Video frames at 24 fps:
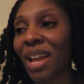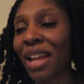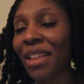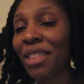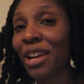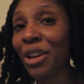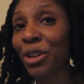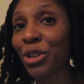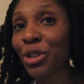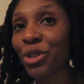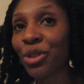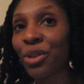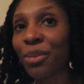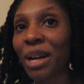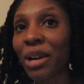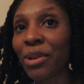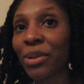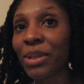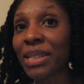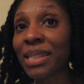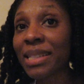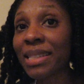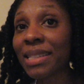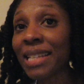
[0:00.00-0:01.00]
Not sure
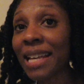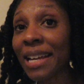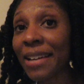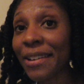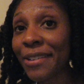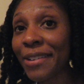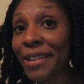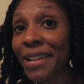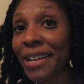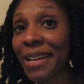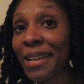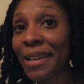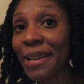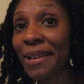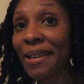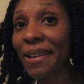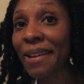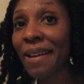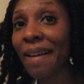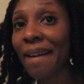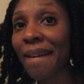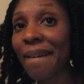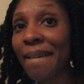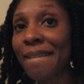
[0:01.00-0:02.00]
about
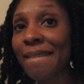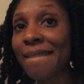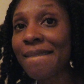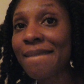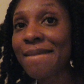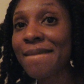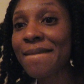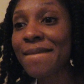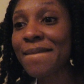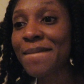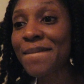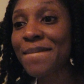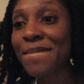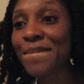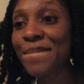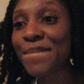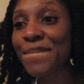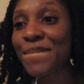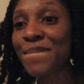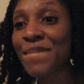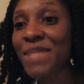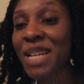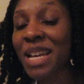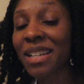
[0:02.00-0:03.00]
Saturday um,
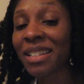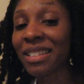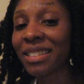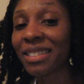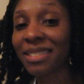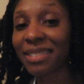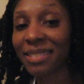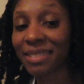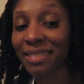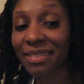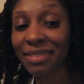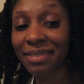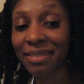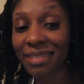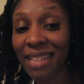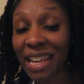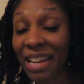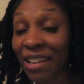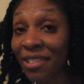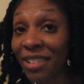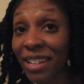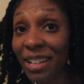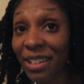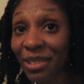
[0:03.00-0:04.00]
because
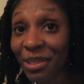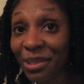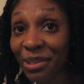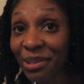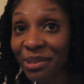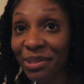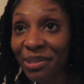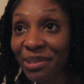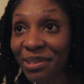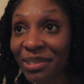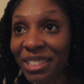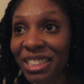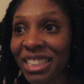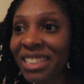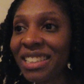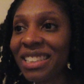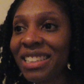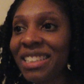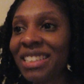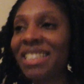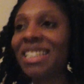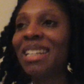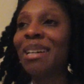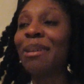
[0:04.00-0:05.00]
Saturday school.
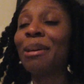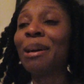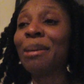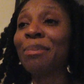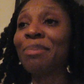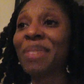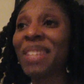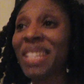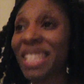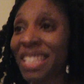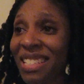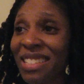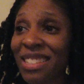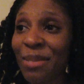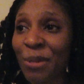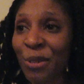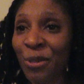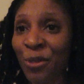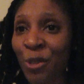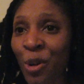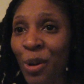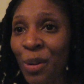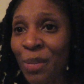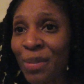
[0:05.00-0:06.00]
I'm thinking the
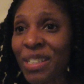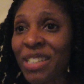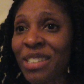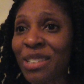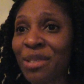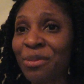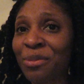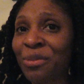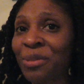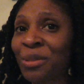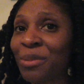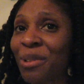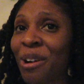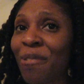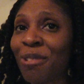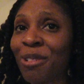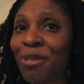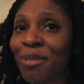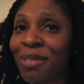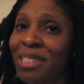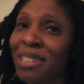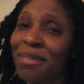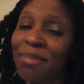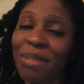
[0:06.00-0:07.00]
performance will
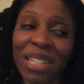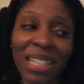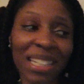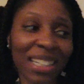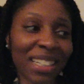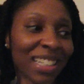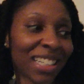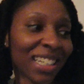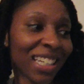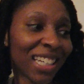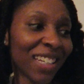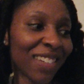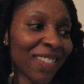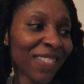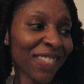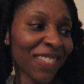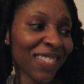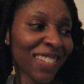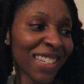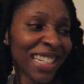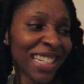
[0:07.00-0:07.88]
probably be in the evening.